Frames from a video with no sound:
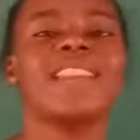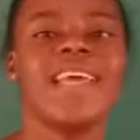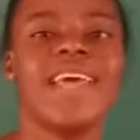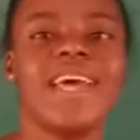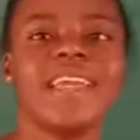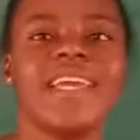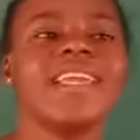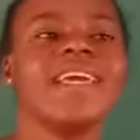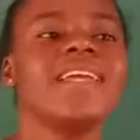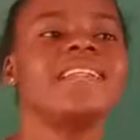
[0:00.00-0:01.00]
Then they
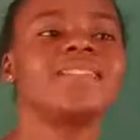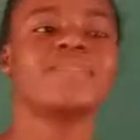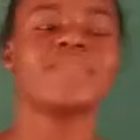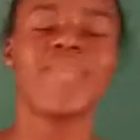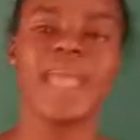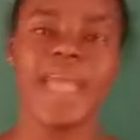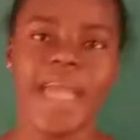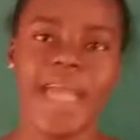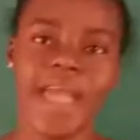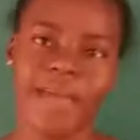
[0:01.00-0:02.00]
need
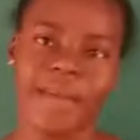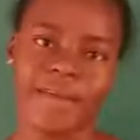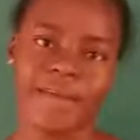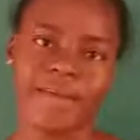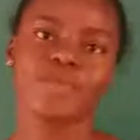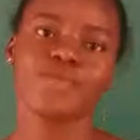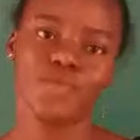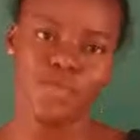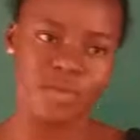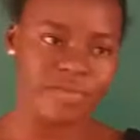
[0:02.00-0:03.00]
air
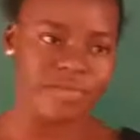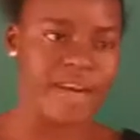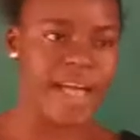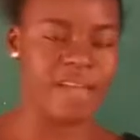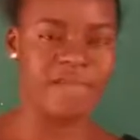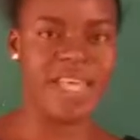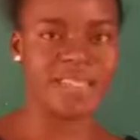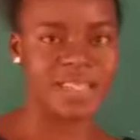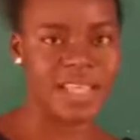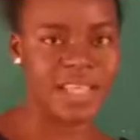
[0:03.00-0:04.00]
to survive.
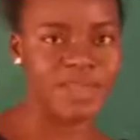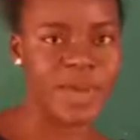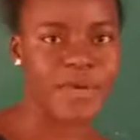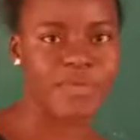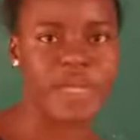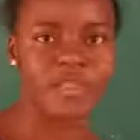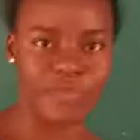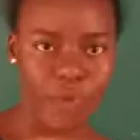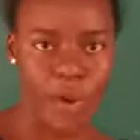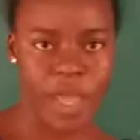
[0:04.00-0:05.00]
That is the experiment
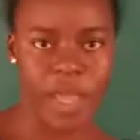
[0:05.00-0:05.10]
for